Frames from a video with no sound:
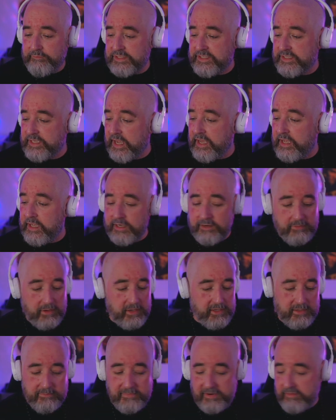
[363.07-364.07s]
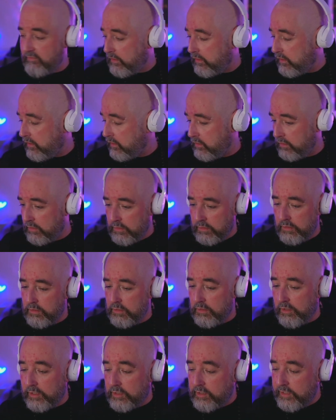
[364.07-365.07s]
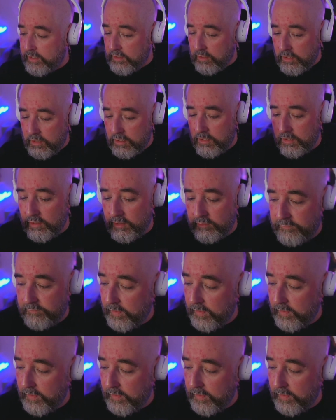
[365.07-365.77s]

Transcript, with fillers: if I say it in a, in a mirror? Like in a, a, a